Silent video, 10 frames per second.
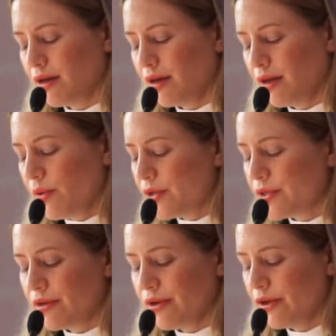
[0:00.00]
He
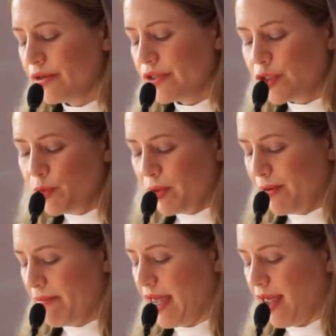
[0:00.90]
wasn't
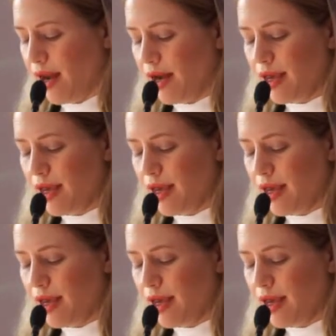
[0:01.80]
Superman.